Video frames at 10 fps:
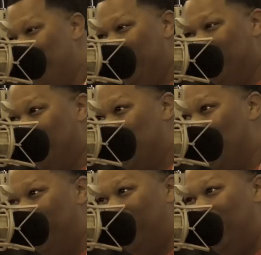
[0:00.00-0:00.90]
That means if
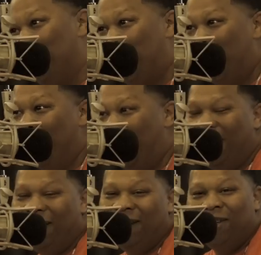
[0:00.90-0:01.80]
you go on to hip hop
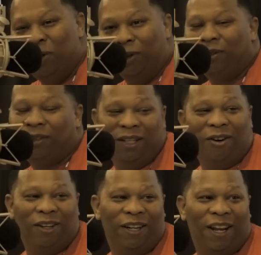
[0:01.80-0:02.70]
night, you're gonna
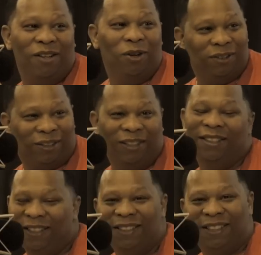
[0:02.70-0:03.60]
see all of that. You're gonna
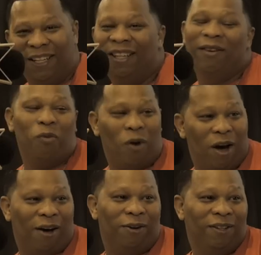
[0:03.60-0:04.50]
see a DJ get
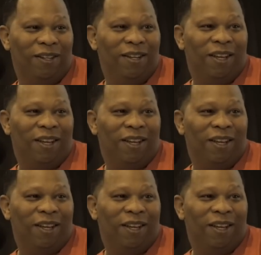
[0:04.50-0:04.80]
wild.